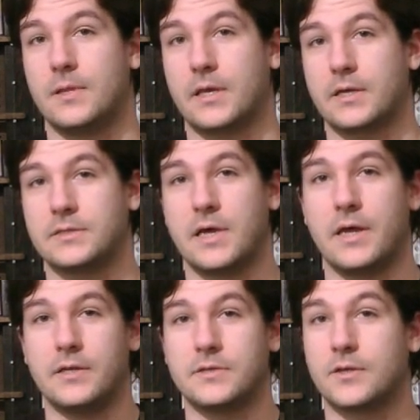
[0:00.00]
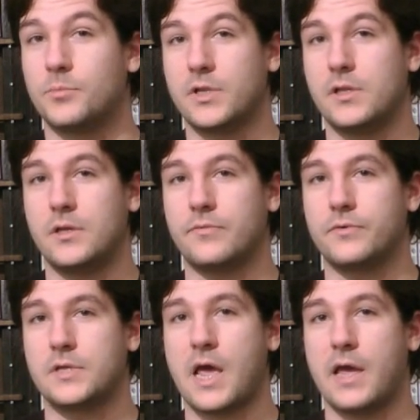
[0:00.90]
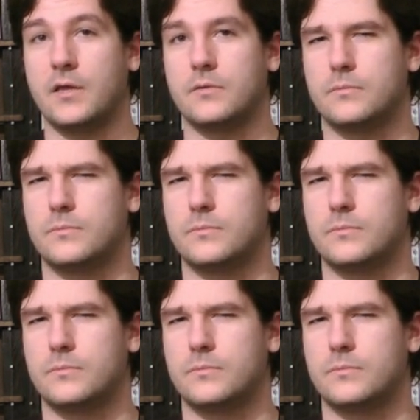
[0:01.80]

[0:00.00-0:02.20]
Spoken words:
Like I said, it's a completely different day.